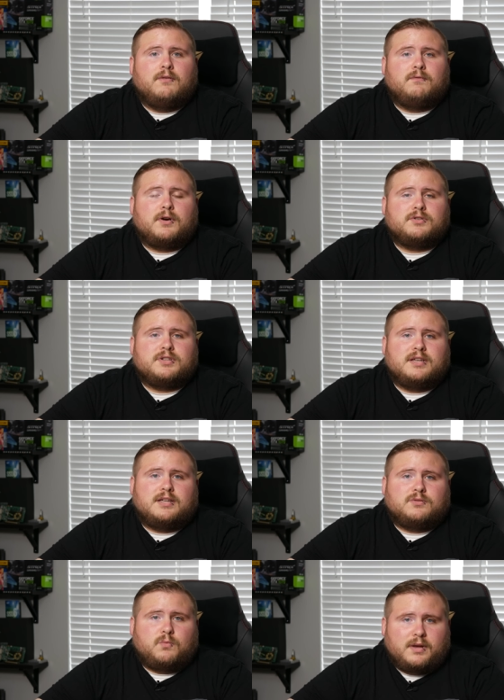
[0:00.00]

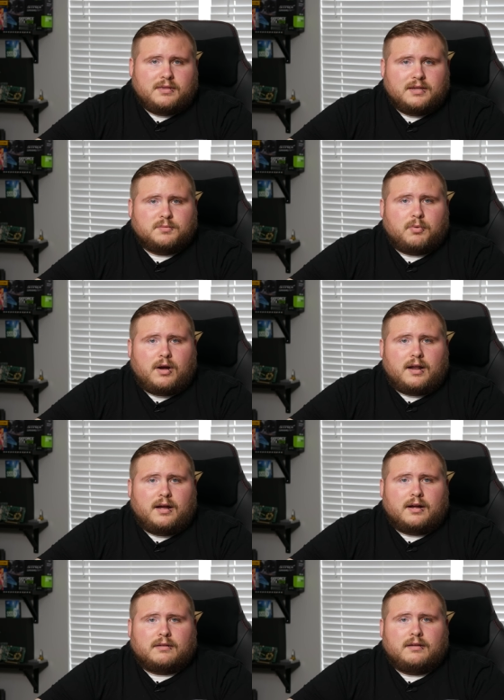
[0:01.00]
versus with this
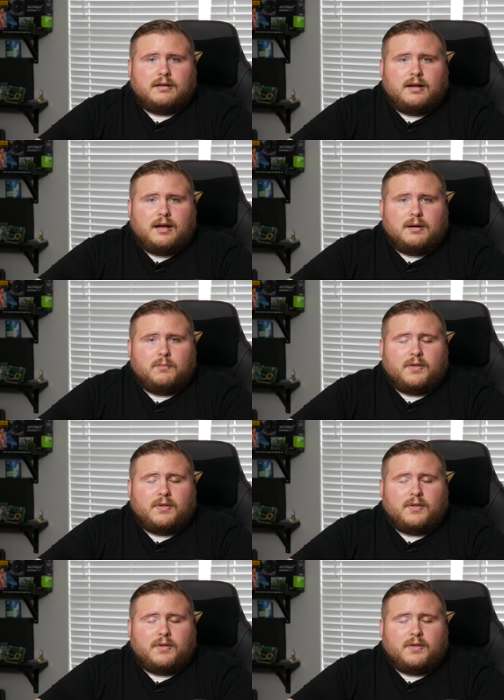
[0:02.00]
product um,